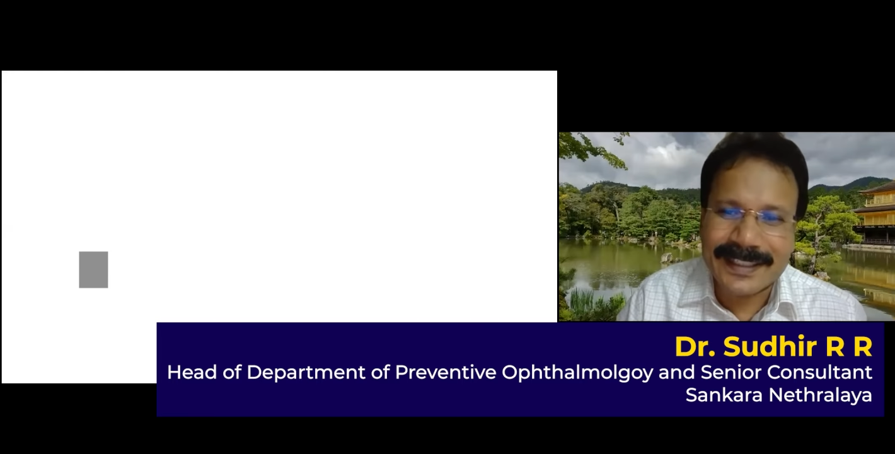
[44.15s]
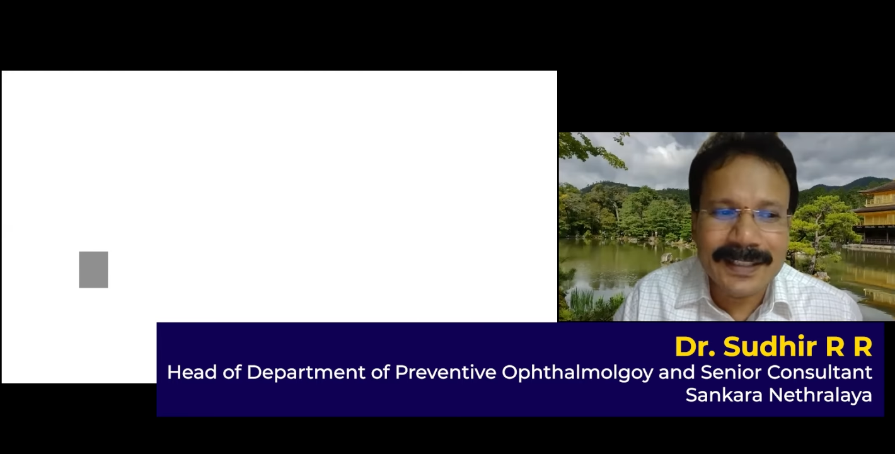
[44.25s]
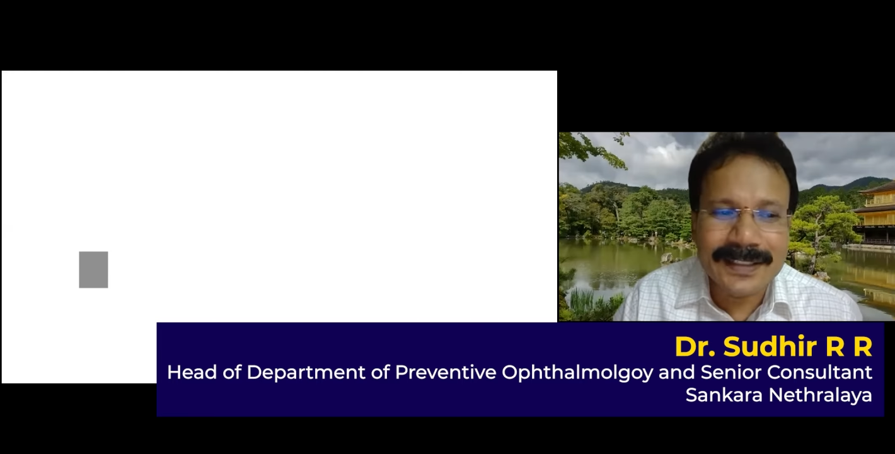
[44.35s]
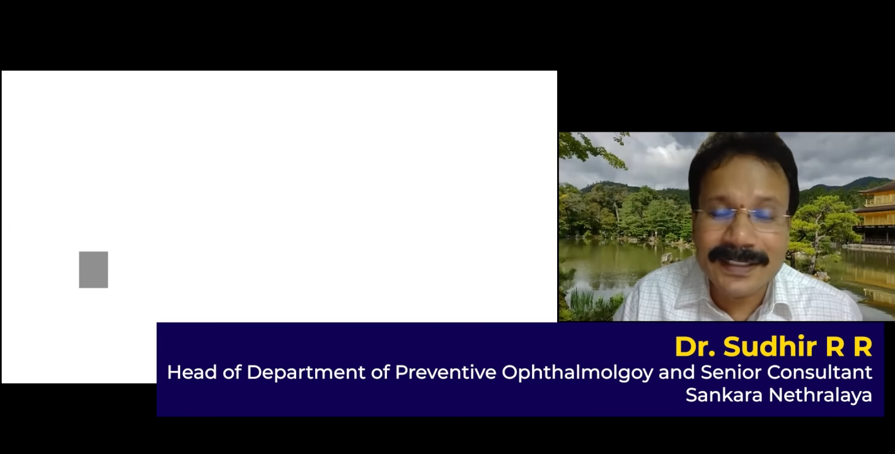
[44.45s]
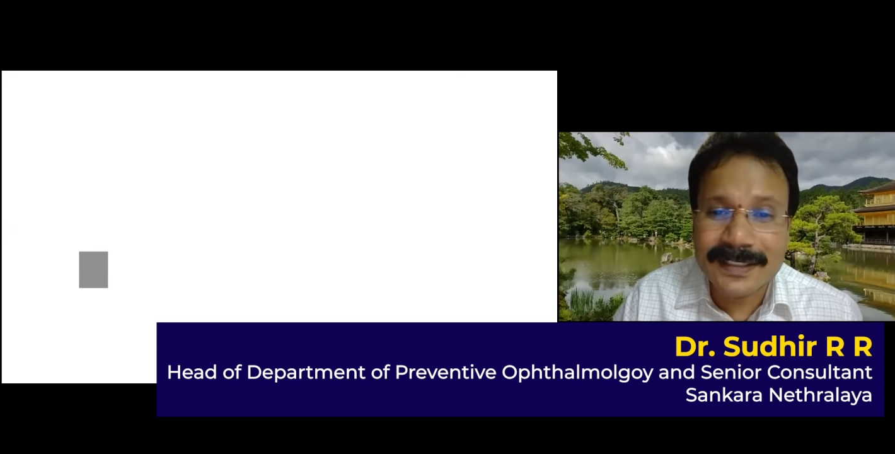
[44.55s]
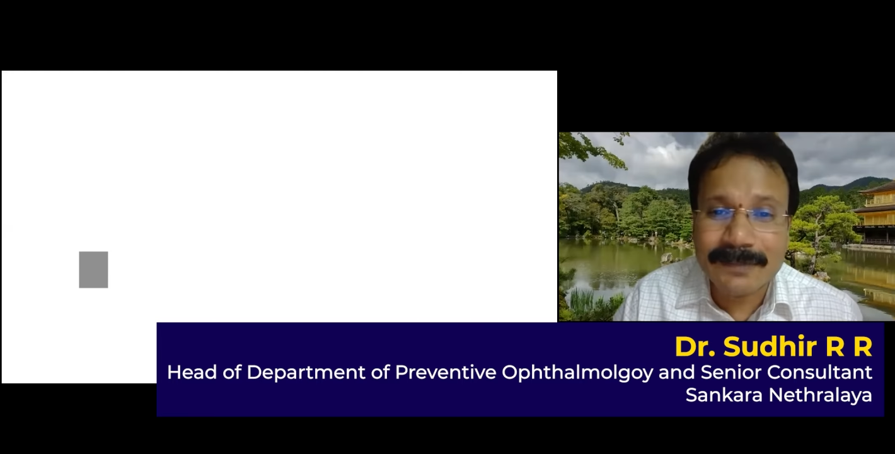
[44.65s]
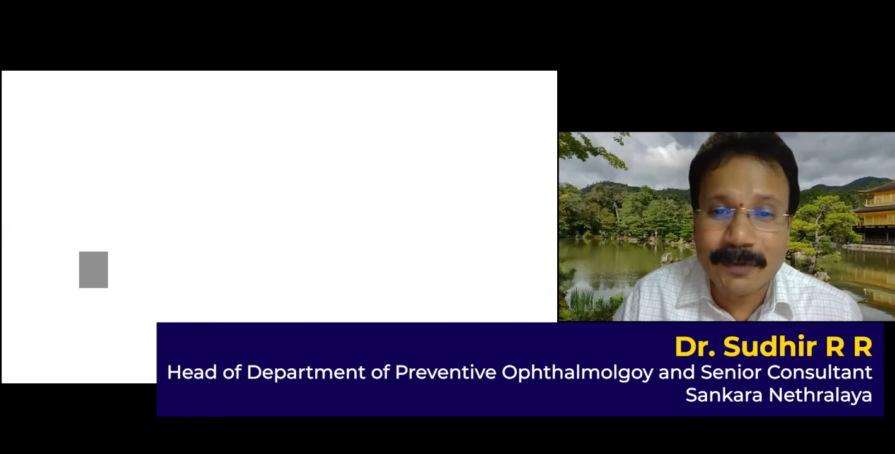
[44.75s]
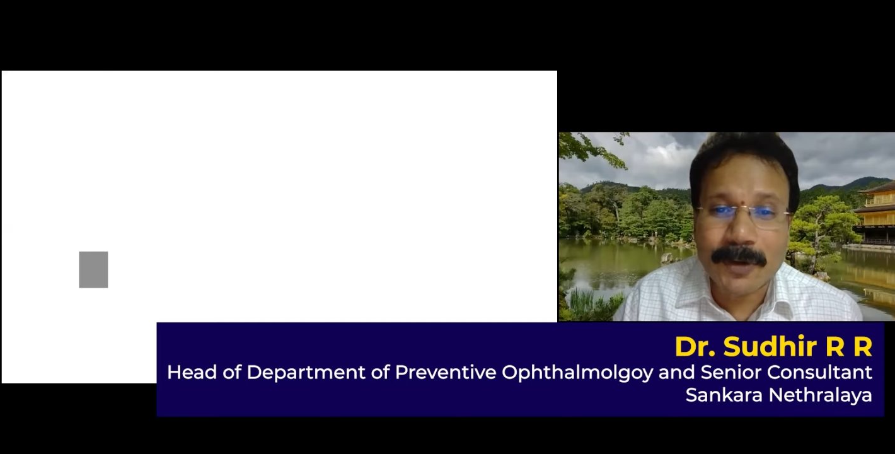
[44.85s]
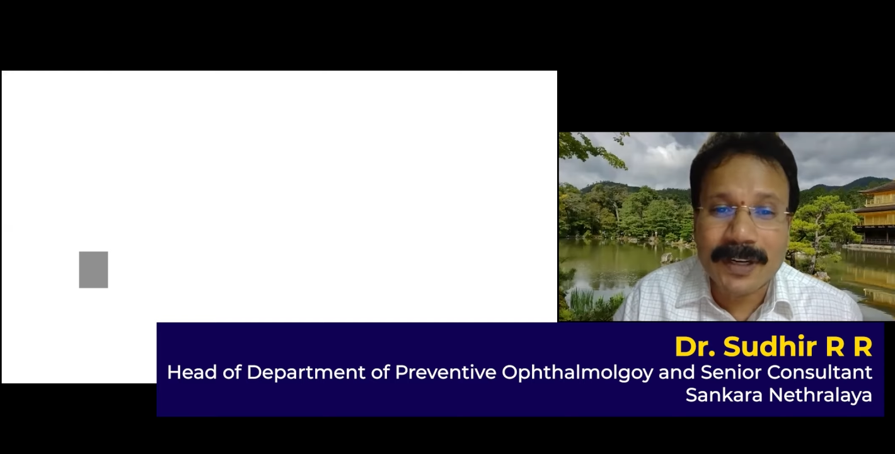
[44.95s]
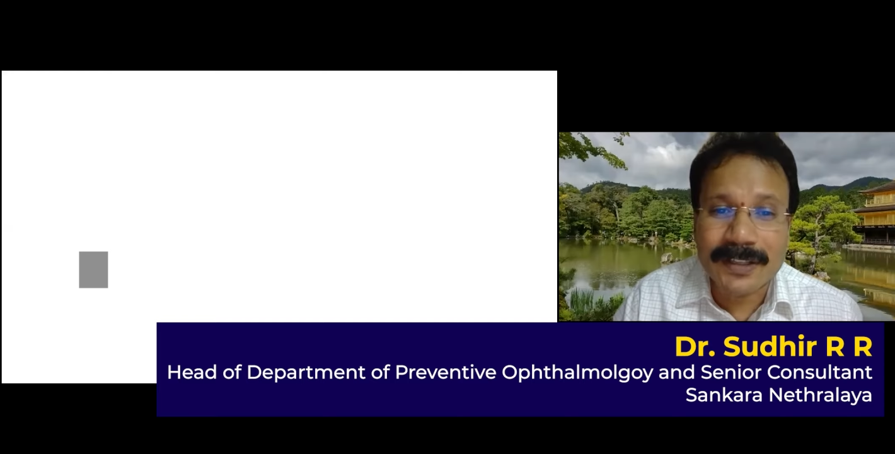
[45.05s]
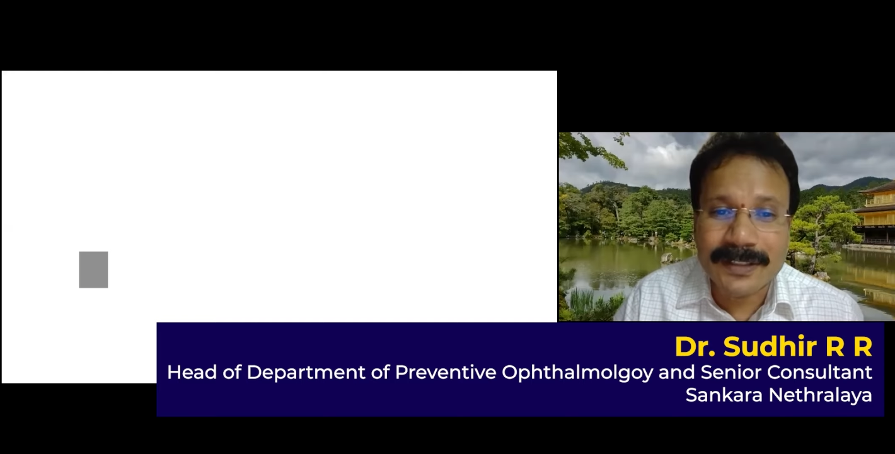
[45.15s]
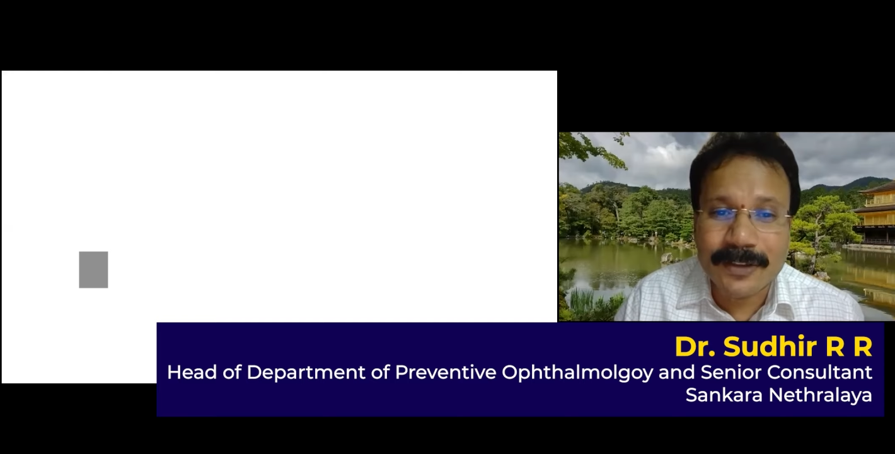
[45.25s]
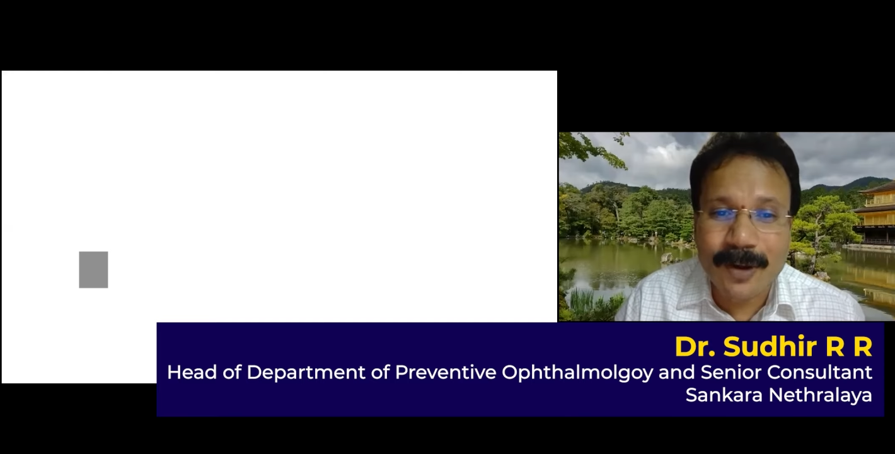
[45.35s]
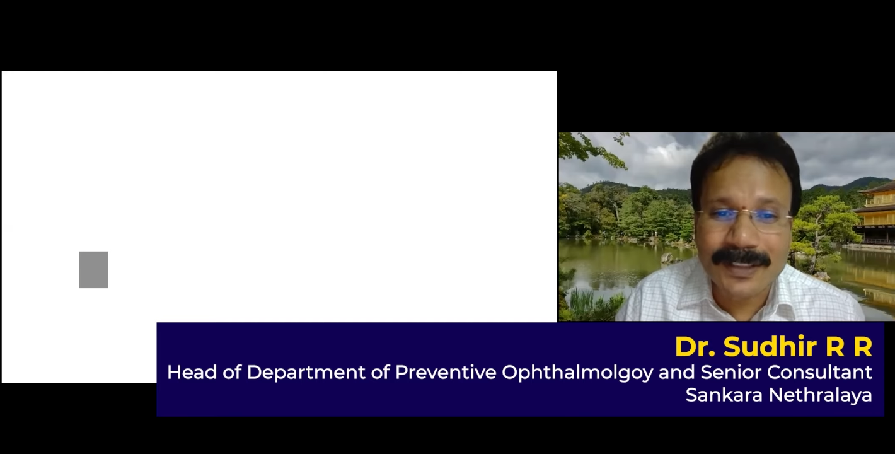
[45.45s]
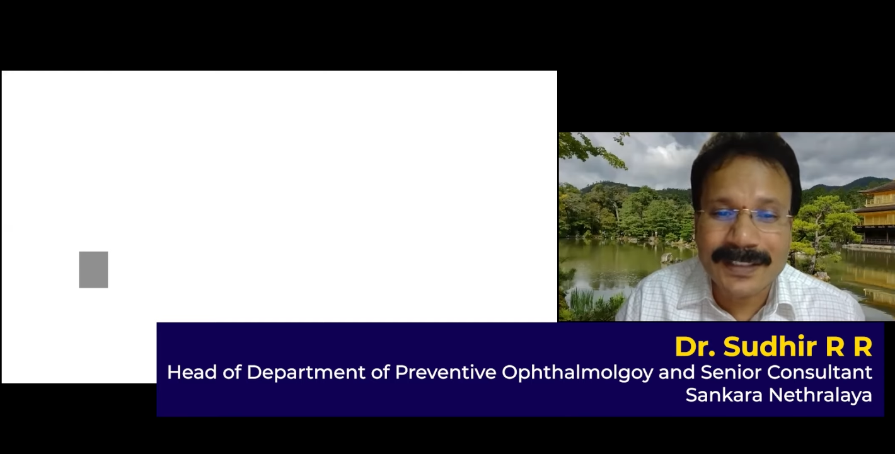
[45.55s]
This is for
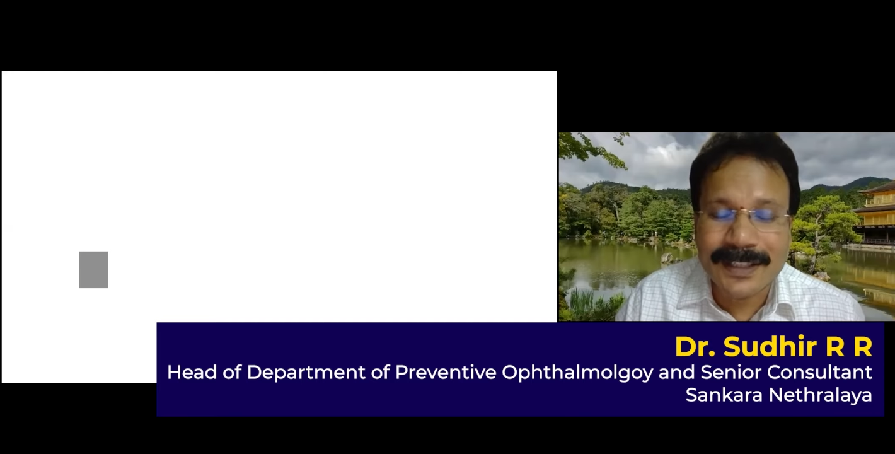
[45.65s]
doctors.